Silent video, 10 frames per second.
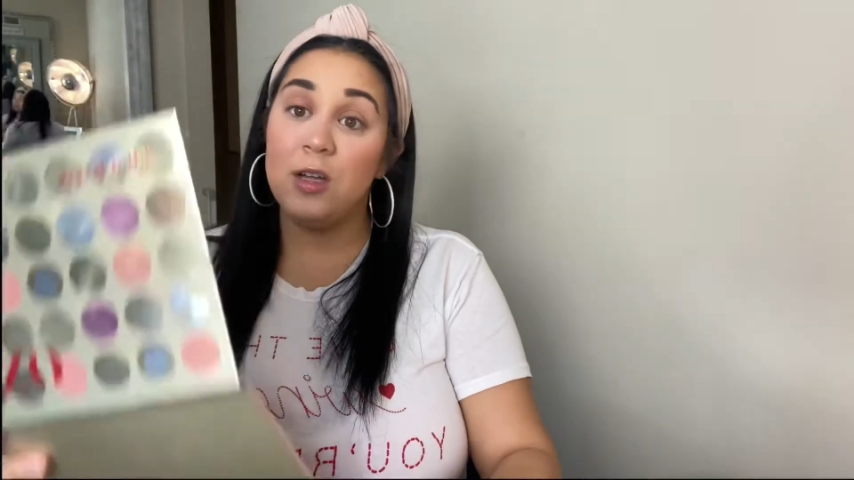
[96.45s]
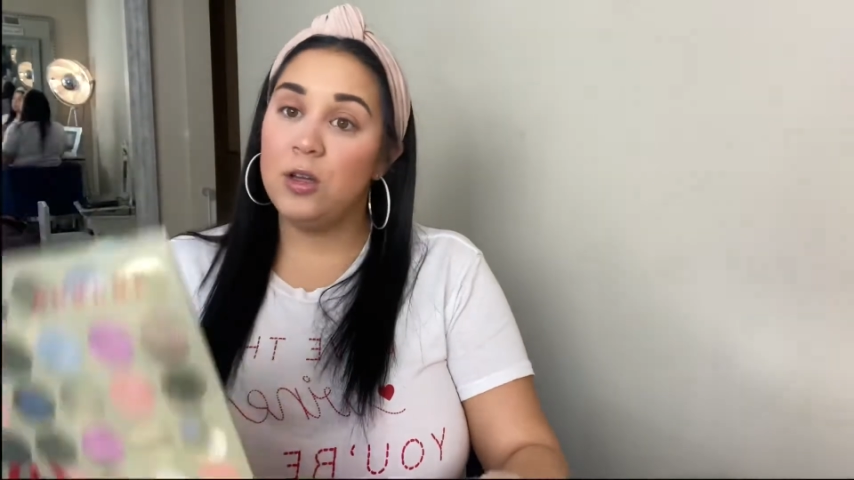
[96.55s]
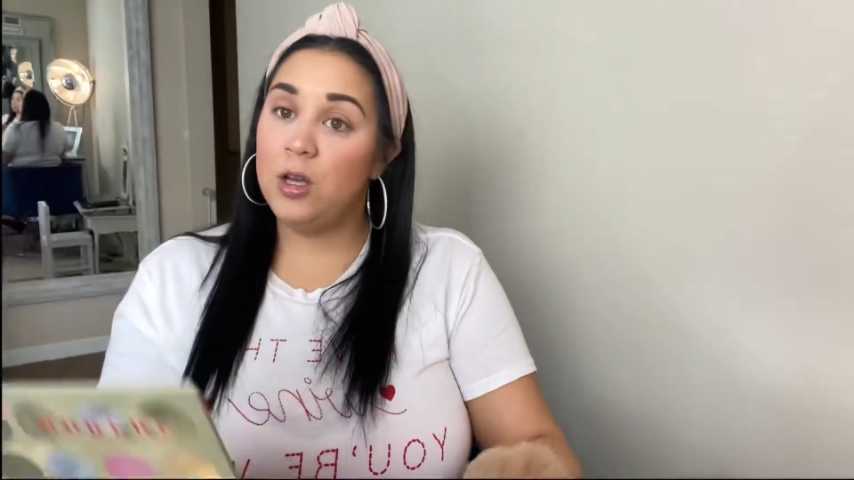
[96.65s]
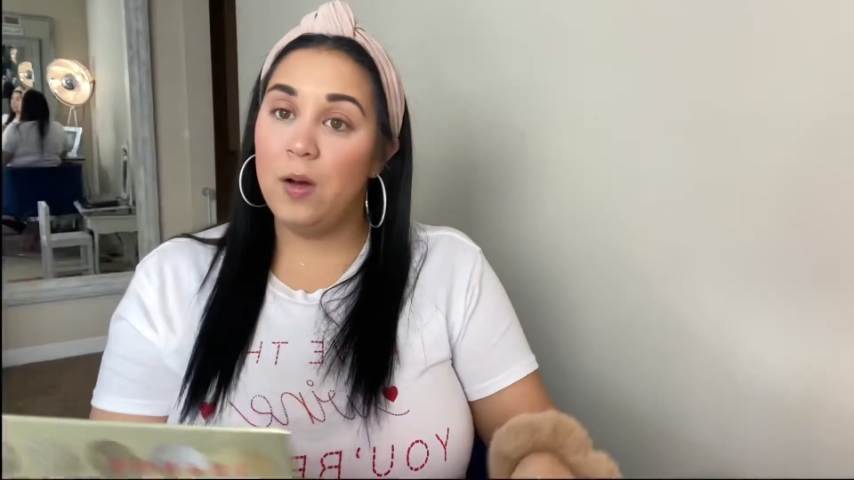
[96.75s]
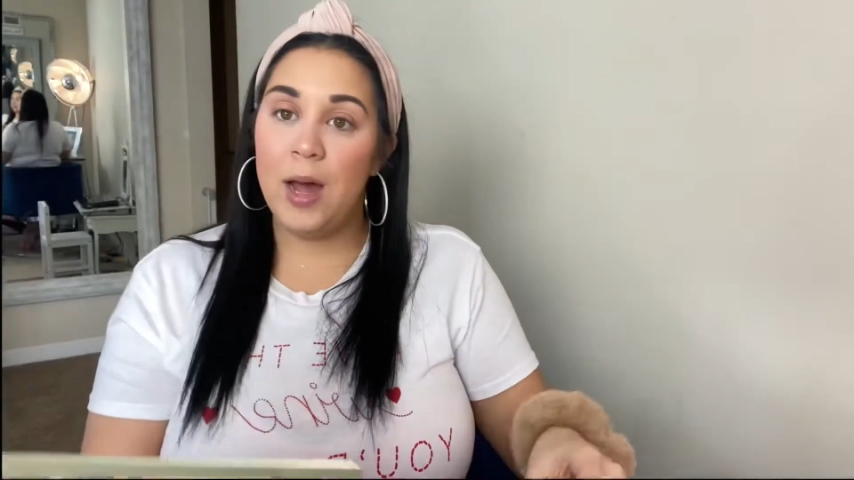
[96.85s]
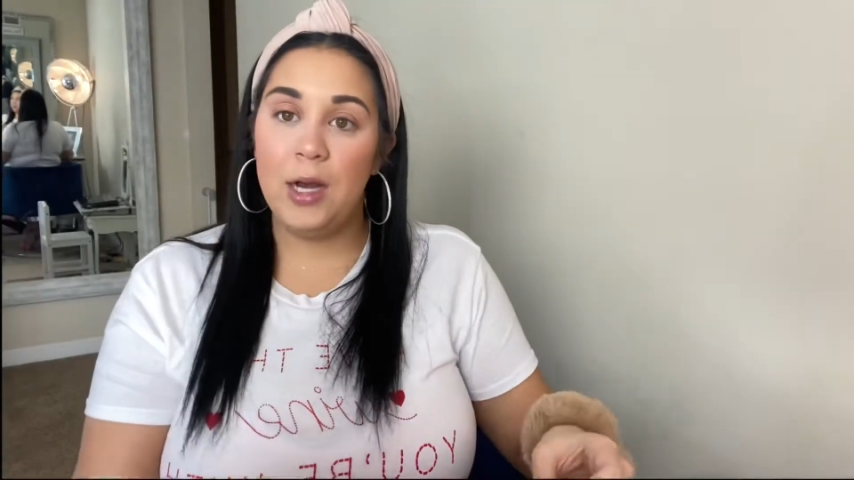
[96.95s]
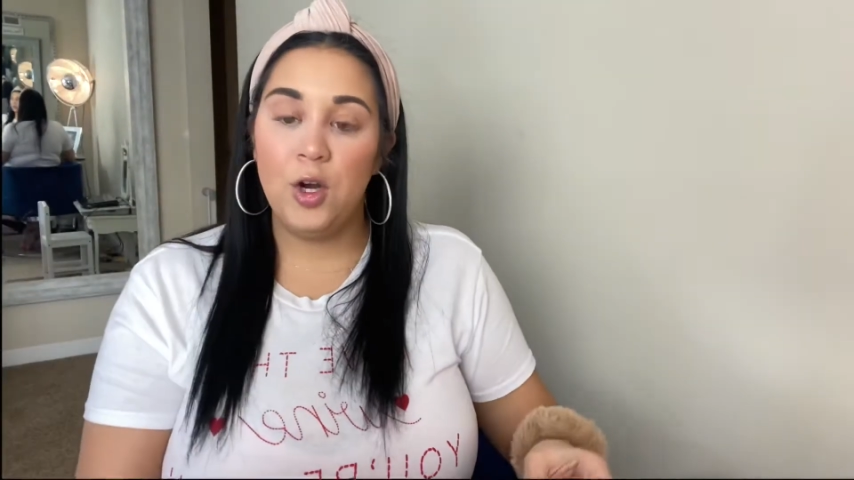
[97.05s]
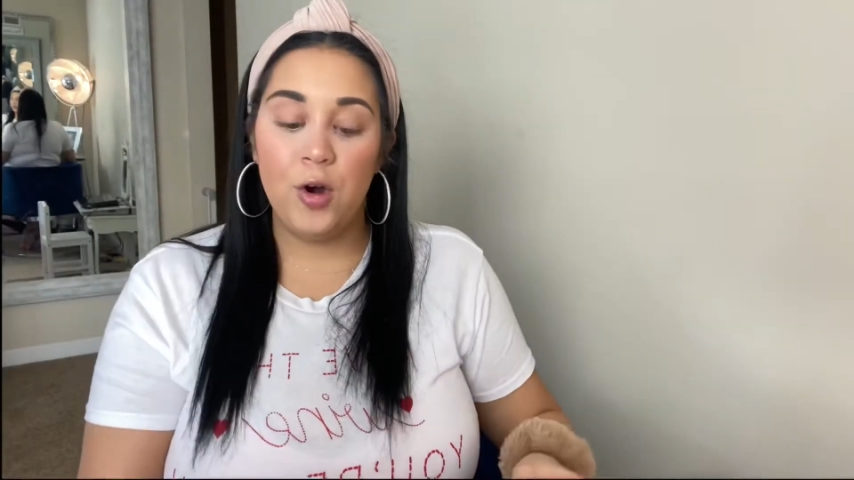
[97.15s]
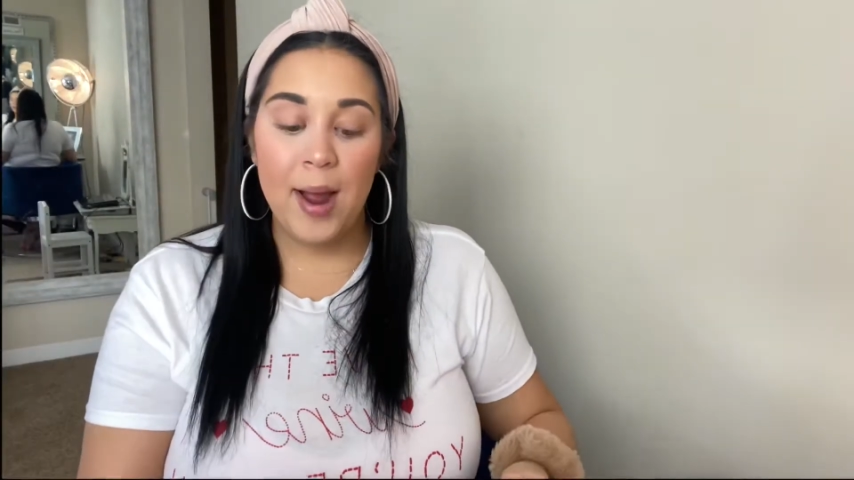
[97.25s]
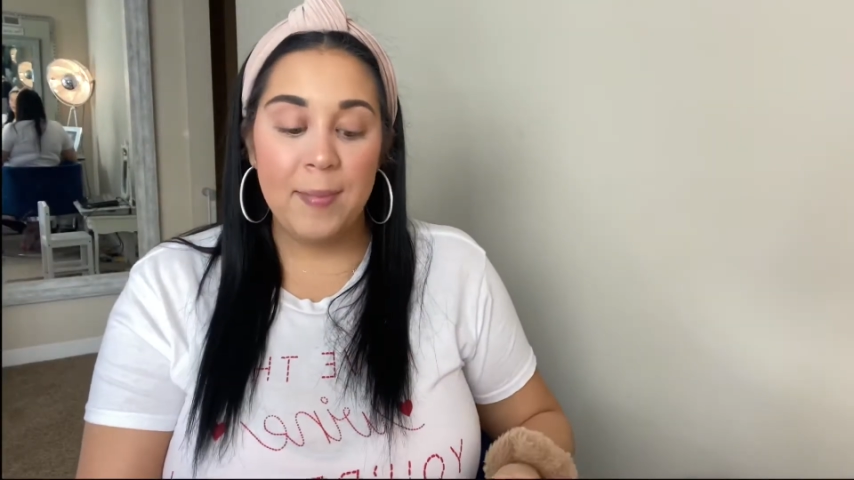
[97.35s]
go ahead and
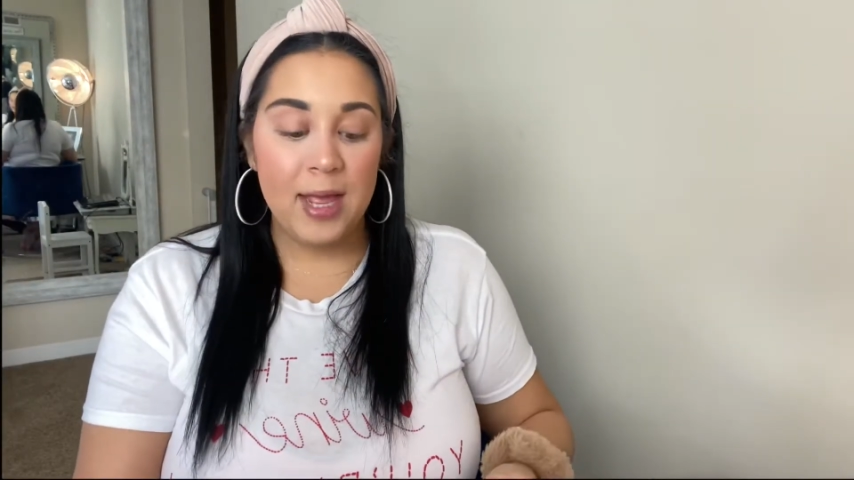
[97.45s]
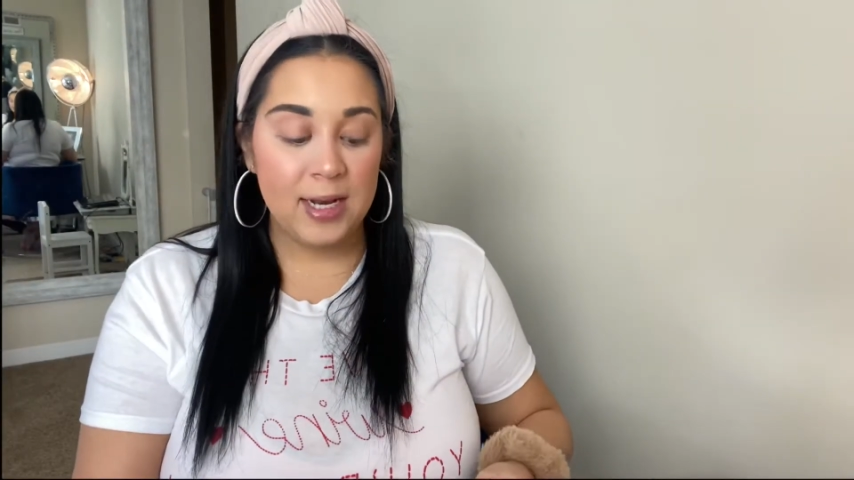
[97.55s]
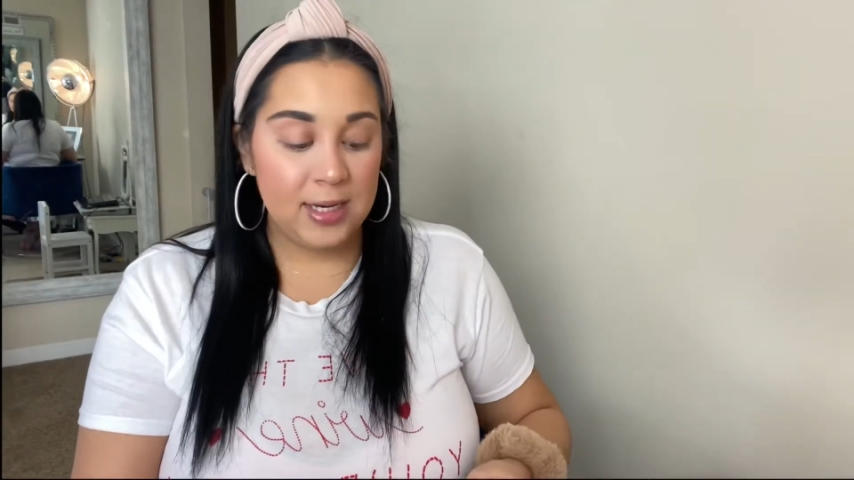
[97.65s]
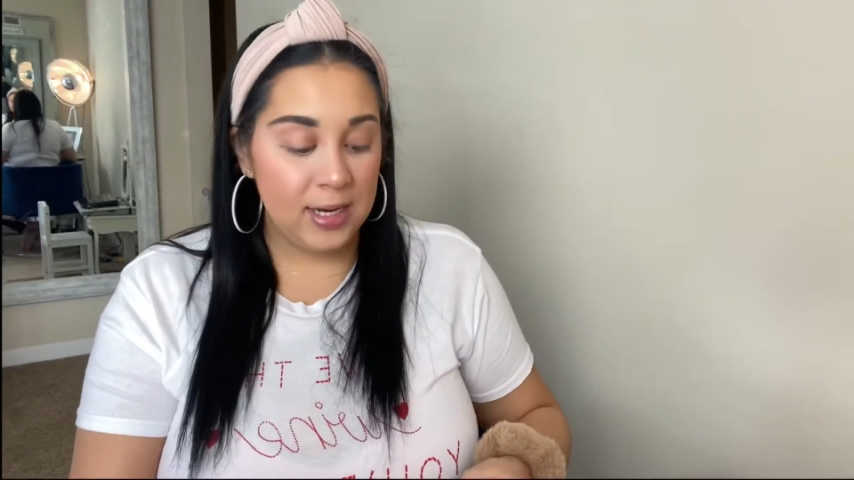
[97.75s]
grab it